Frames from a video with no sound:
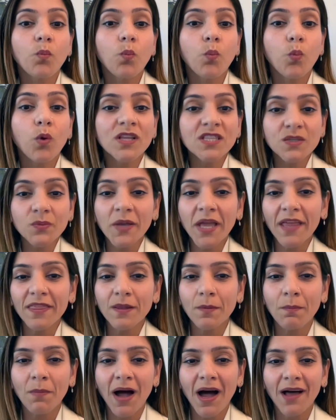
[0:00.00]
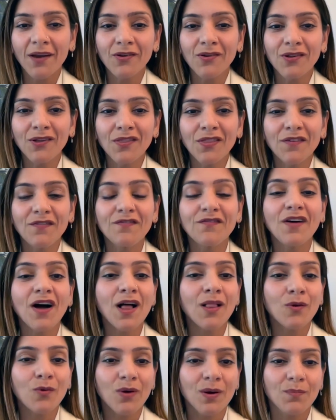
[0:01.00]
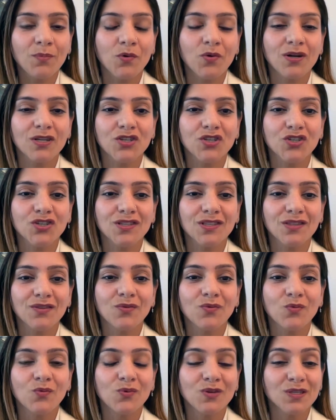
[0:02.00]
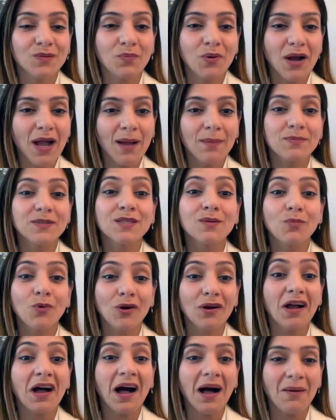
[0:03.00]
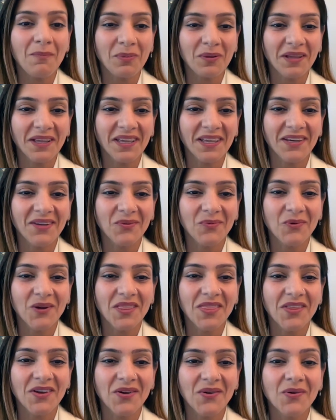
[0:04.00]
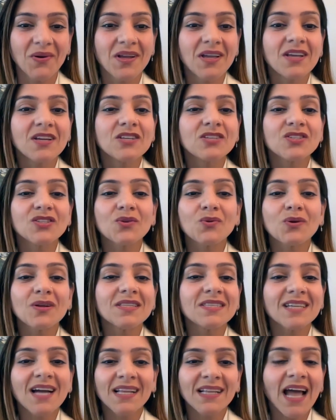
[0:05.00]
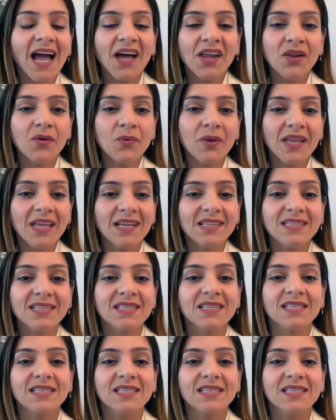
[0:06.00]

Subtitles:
Once we had the model, the follow-up question was perhaps the more complicated one, though. So, Don, how did we get to the